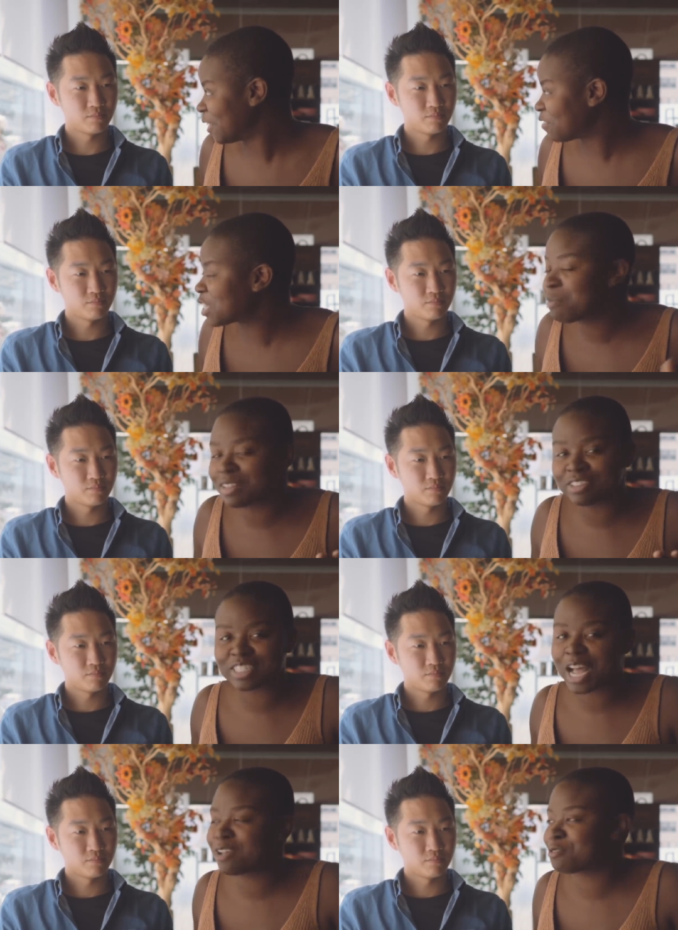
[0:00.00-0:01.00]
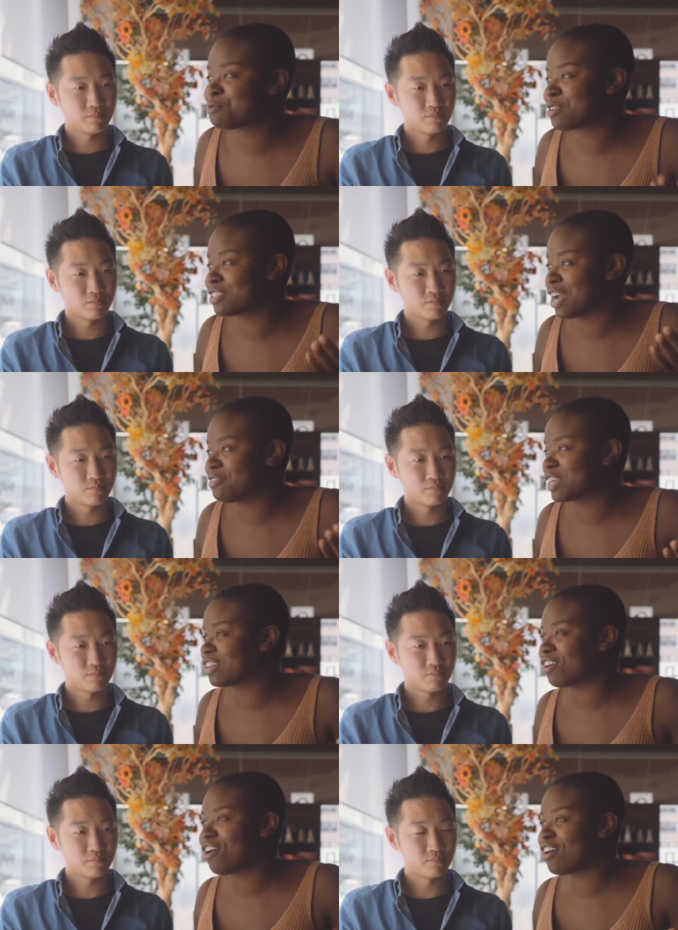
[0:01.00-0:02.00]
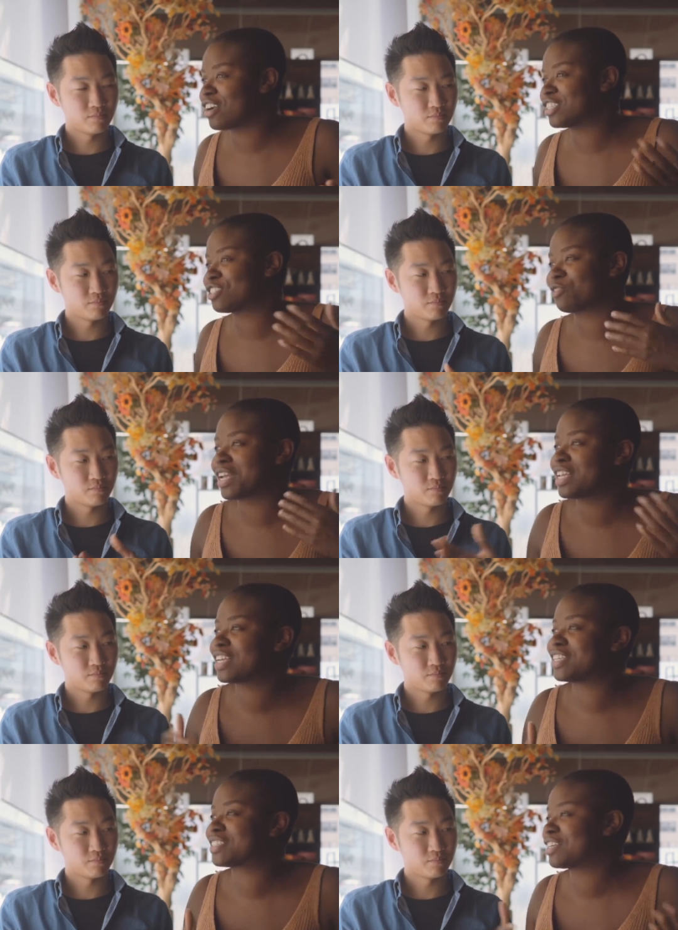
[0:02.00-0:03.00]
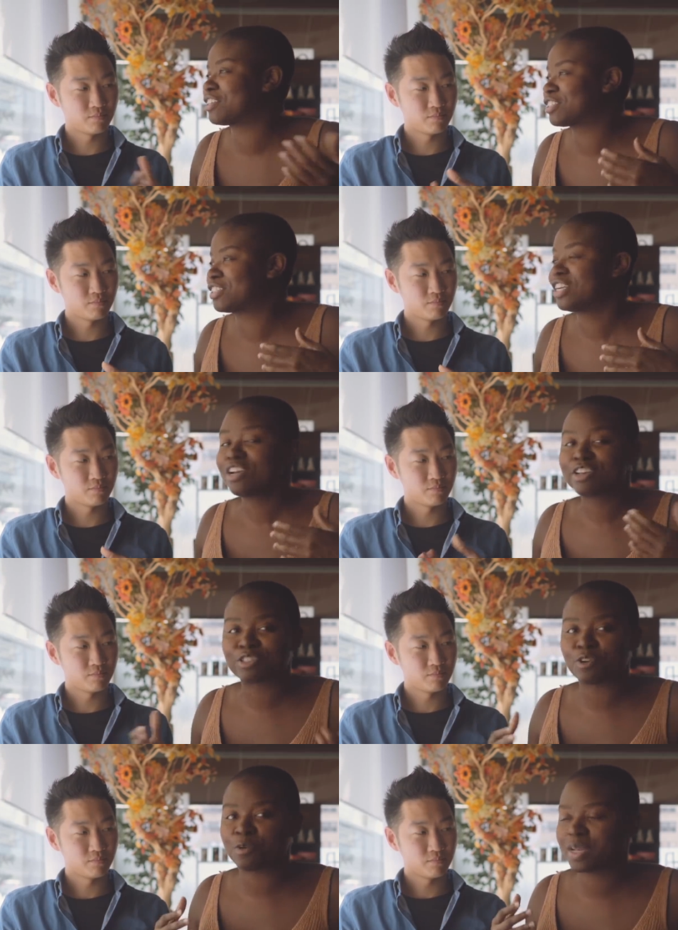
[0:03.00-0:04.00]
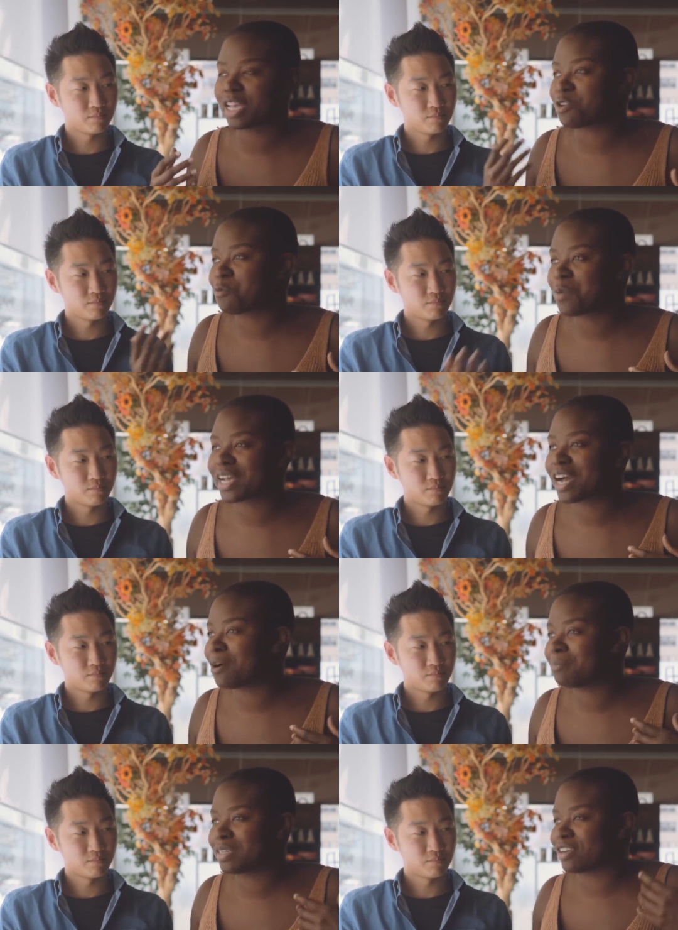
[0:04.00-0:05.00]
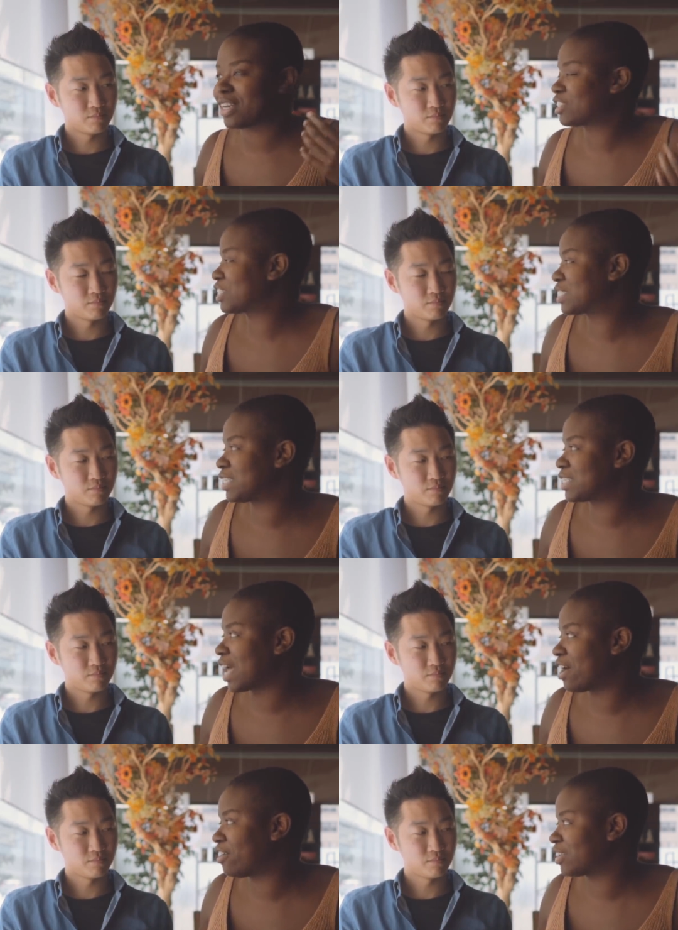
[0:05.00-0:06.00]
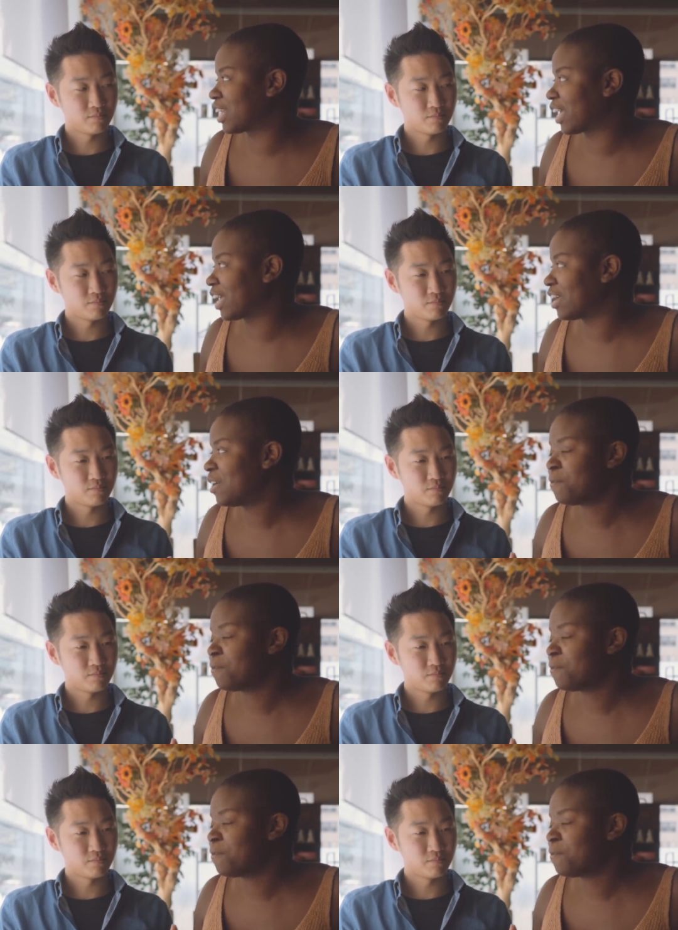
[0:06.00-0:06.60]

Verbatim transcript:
Speaker 1: Think about those times when we were driving in the car and it's raining and it's thunderstorming and you wake up and your electricity's out. Like,